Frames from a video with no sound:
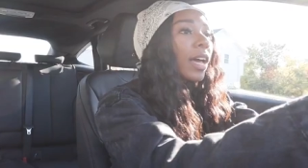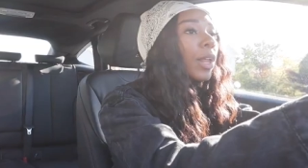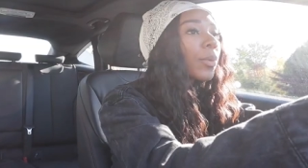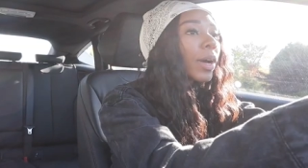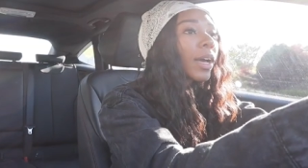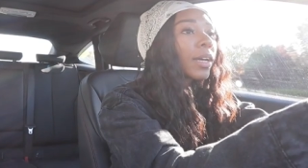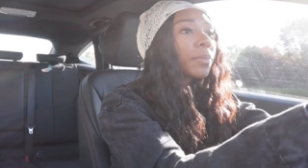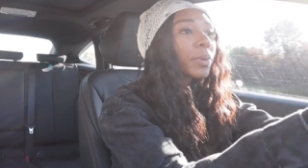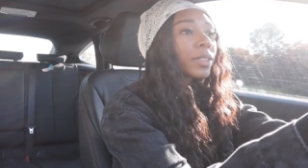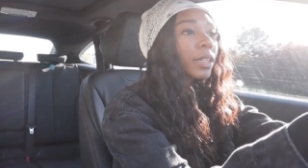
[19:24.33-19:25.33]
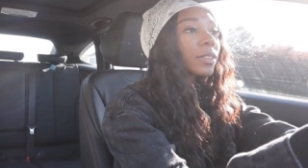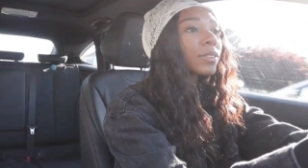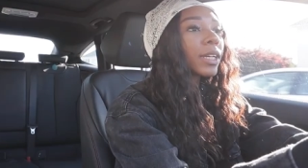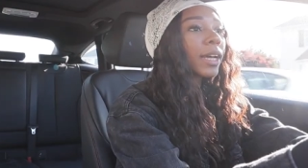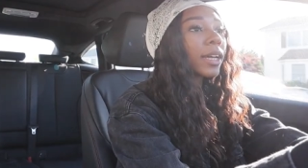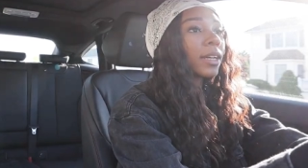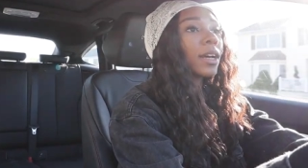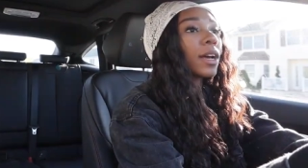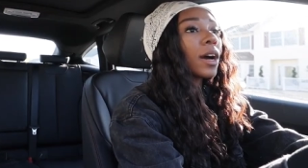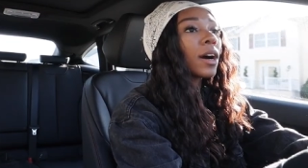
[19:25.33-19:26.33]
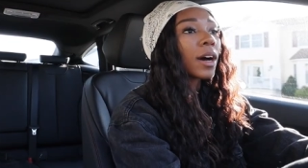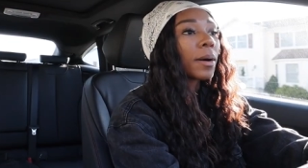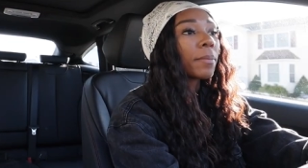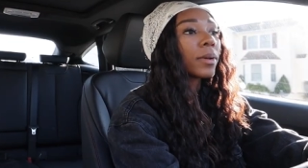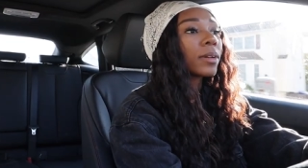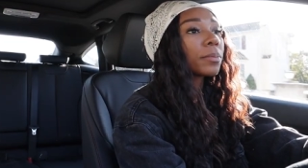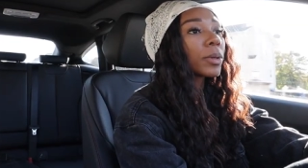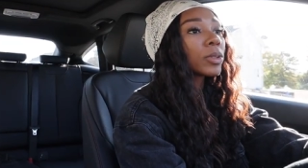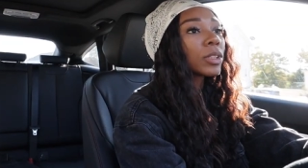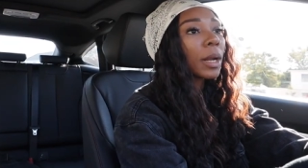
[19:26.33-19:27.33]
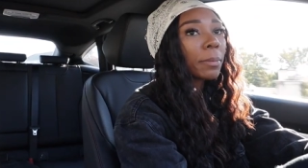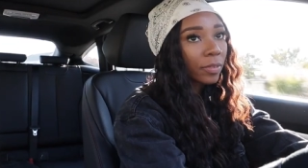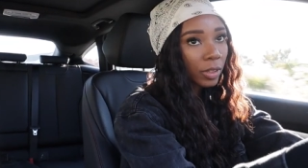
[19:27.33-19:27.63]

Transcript: Anyway, productive day. Um, posted up my